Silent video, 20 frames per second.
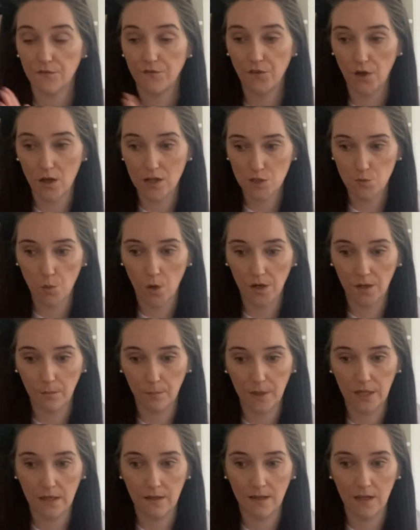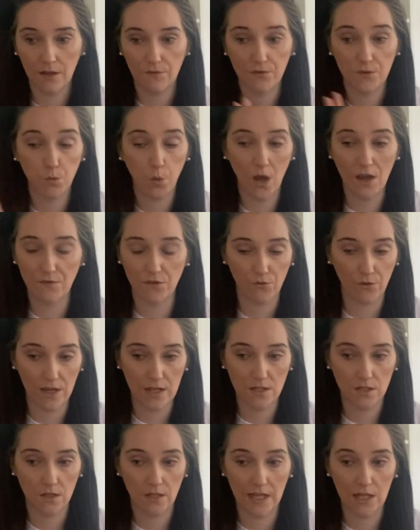First one being, for whatever
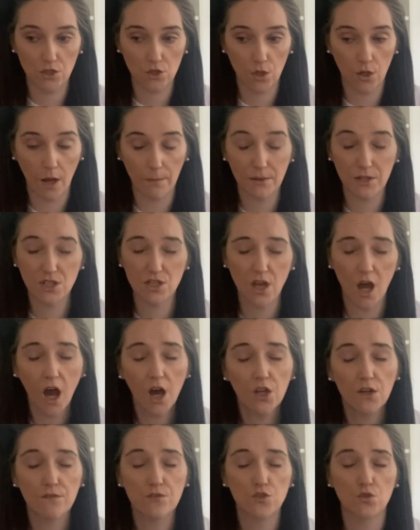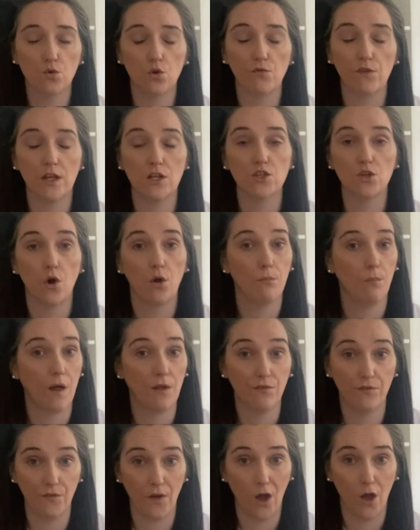reason, it took up a ton of storage on my
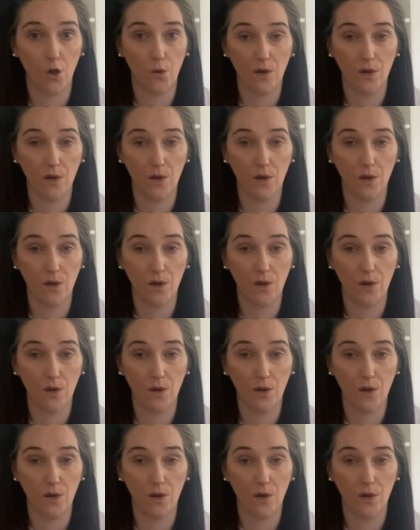phone